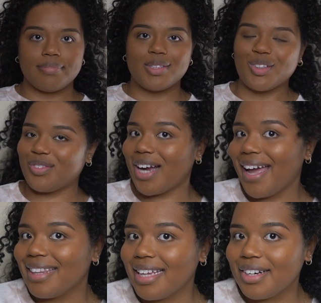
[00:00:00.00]
So for
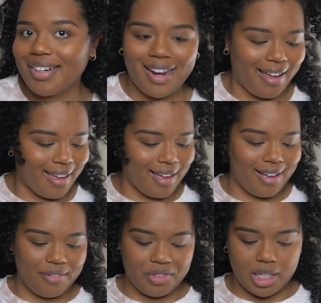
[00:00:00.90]
highlighter, I
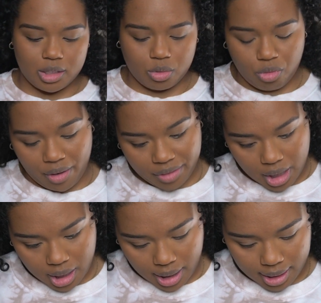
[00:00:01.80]
have this
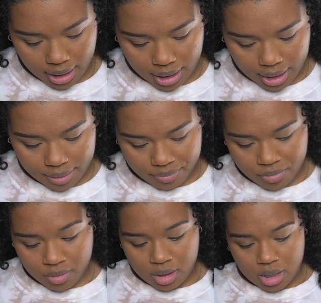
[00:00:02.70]
Revlon highlighter.
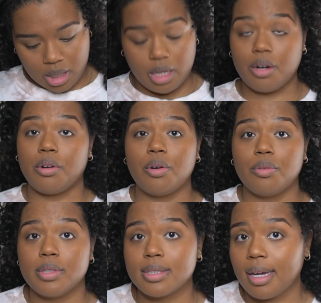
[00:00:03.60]
I don't know,
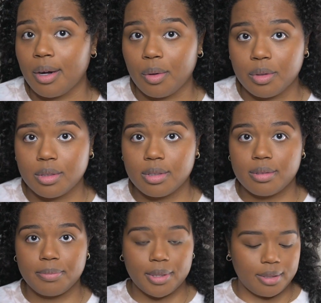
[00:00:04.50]
it's kind of old,
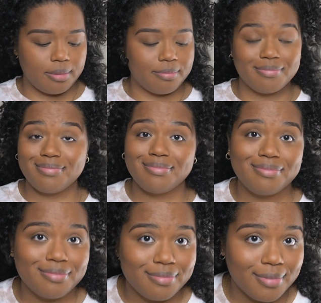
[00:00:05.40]
but
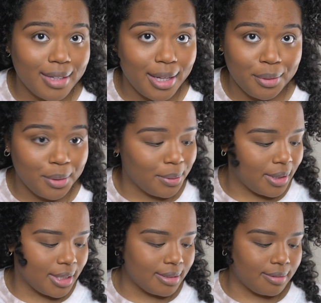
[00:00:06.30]
I don't know what
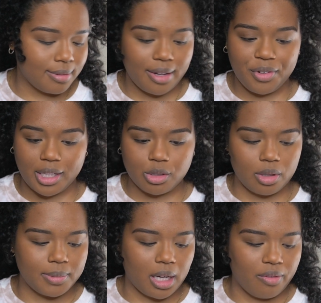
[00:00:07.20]
it is. Everything's
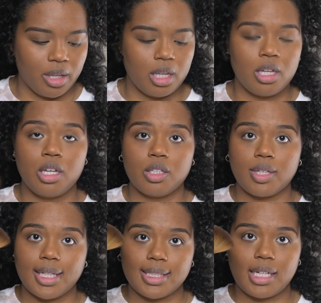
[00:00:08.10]
rubbed off. So
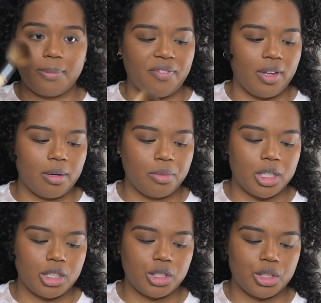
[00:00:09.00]
I like to take my fan
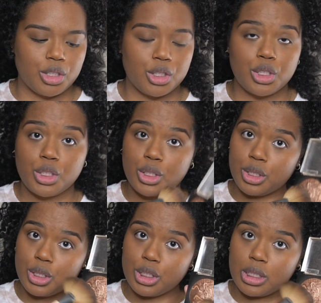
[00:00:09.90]
brush,
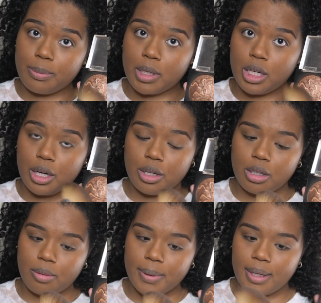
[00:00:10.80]
dip it in here a
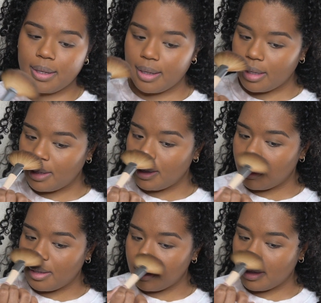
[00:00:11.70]
little bit,
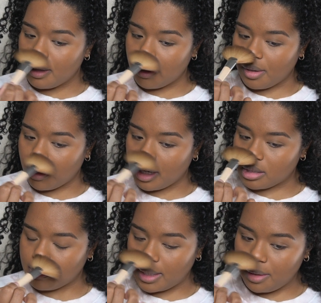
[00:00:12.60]
go
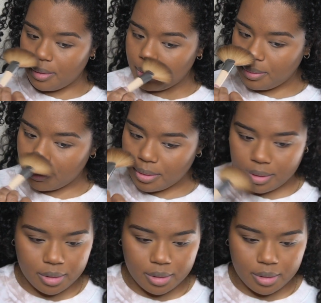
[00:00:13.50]
across my nose,